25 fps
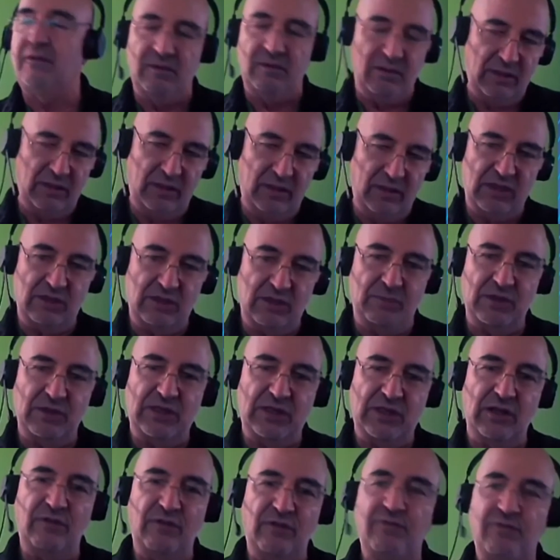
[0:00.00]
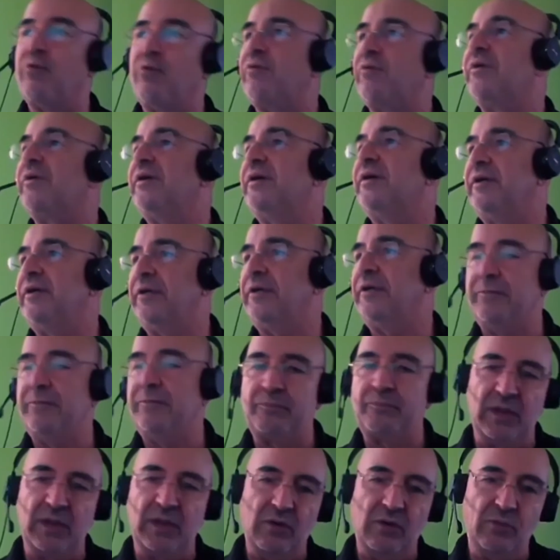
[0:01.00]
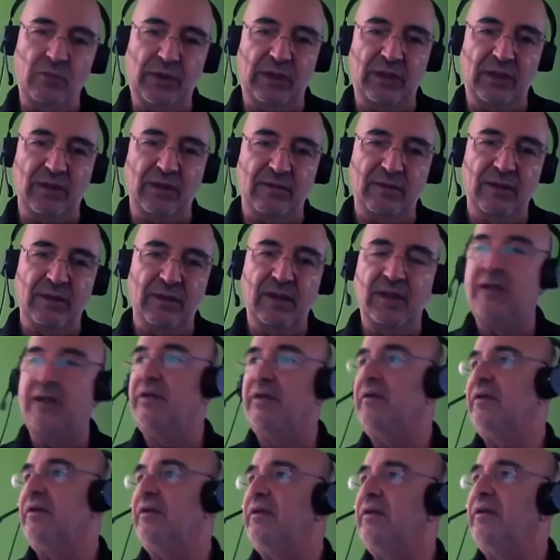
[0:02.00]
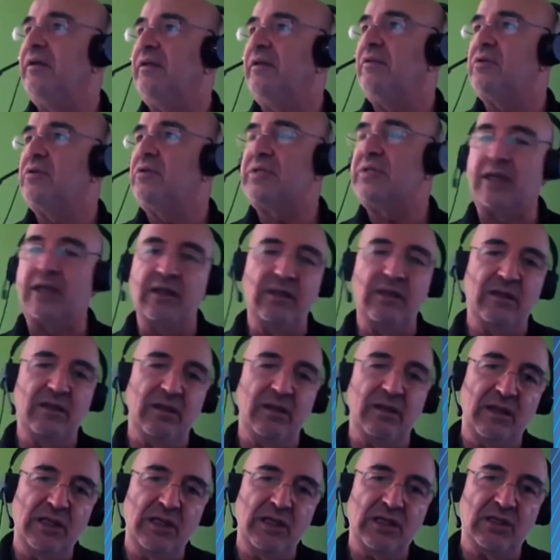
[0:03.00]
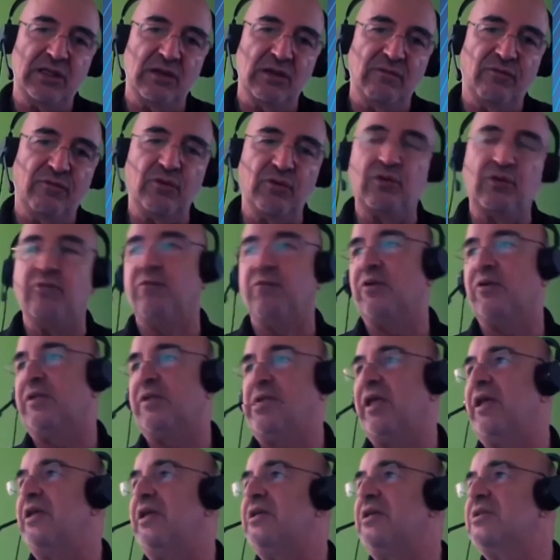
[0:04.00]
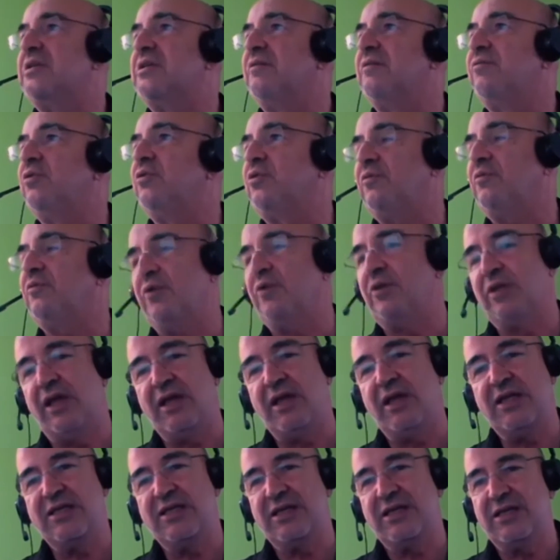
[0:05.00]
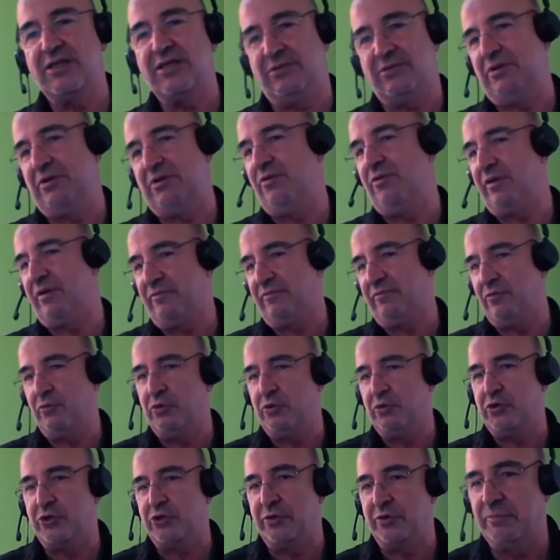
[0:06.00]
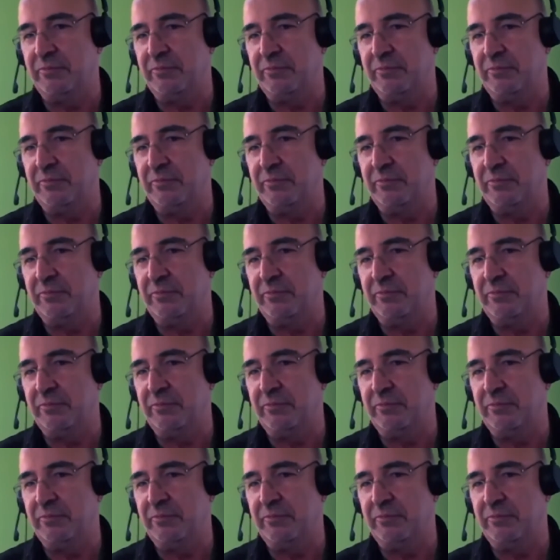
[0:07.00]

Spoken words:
especially for wind. The second is photovoltaics. Photovoltaics is really a revolution.